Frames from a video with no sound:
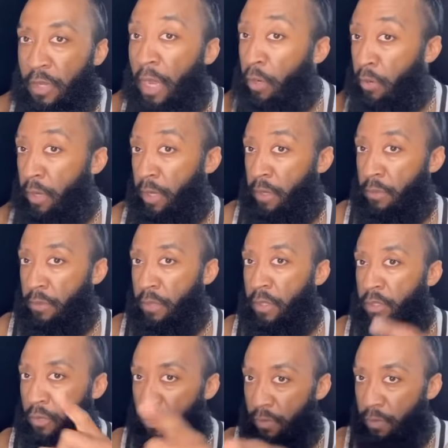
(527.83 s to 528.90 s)
I know I have, and
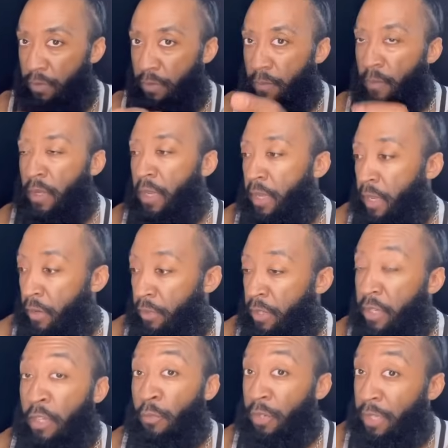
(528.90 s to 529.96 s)
so have you. And if you
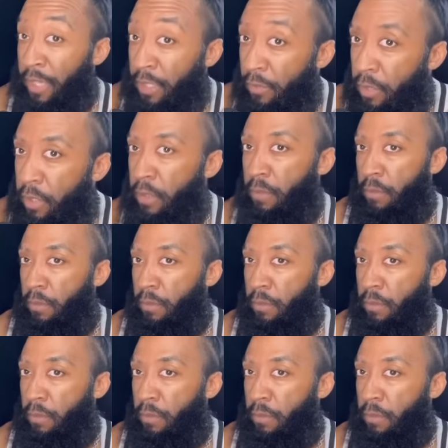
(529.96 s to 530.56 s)
didn't, you wouldn't like the video.